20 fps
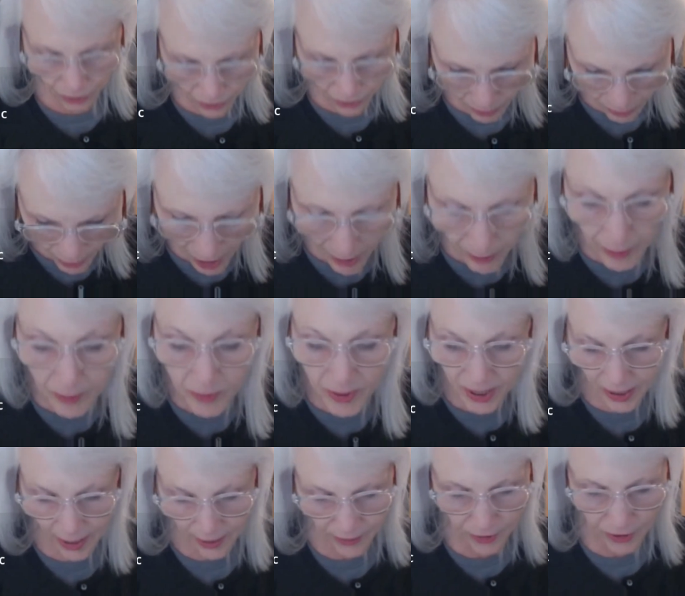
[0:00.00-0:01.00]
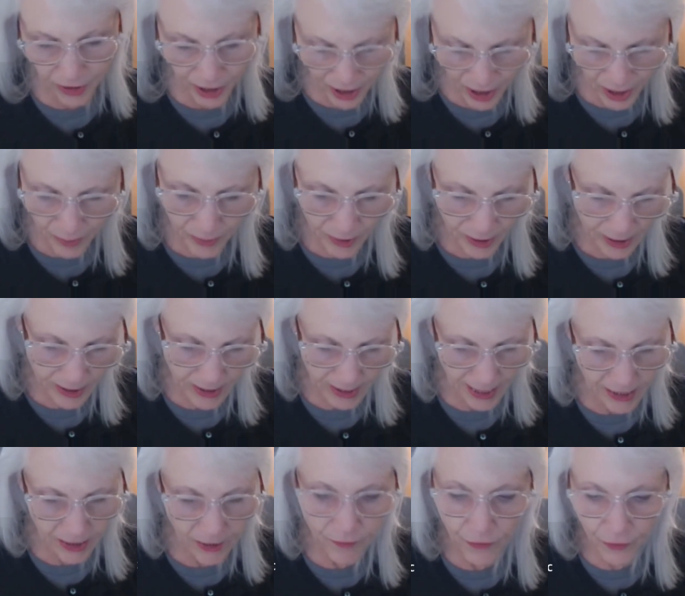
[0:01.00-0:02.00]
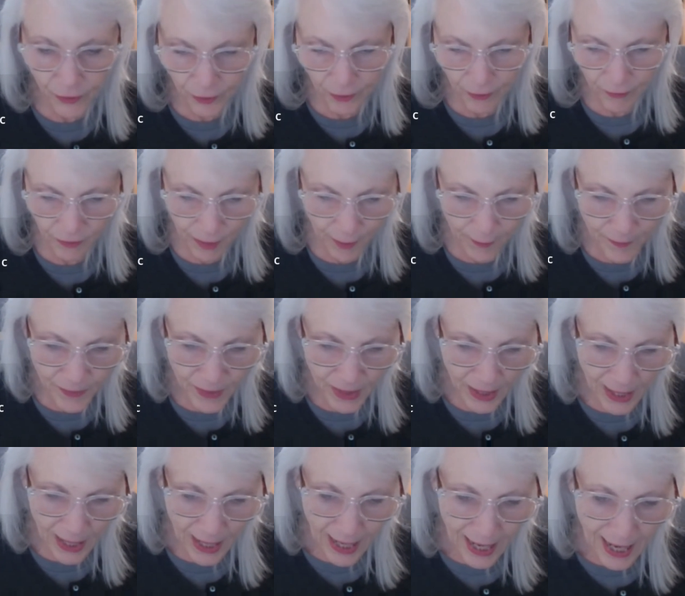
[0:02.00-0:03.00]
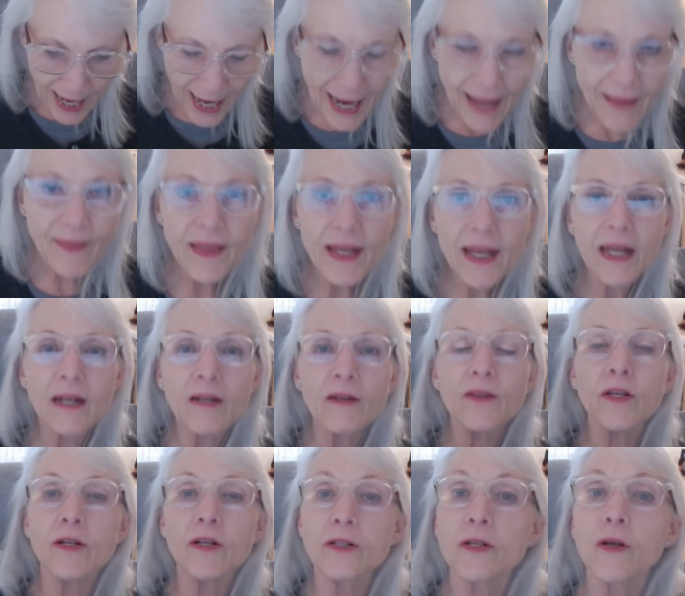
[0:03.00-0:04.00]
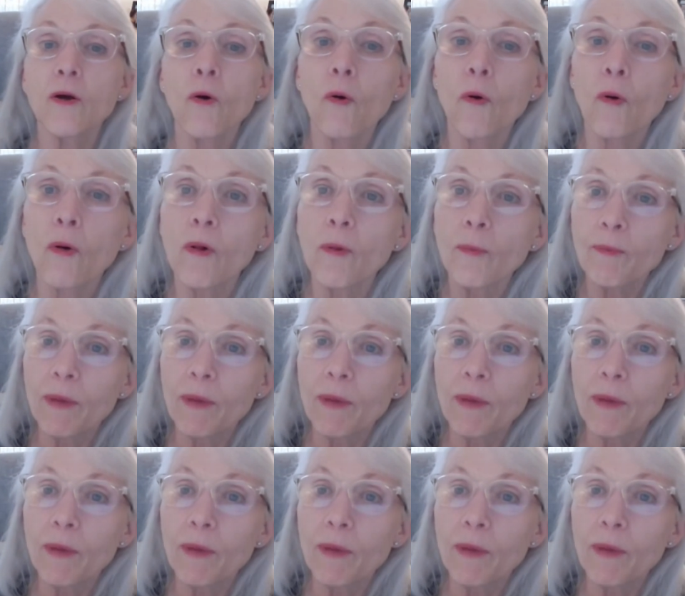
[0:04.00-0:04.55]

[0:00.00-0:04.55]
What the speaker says: problems in other disciplines. That's a few of them. And then there's a whole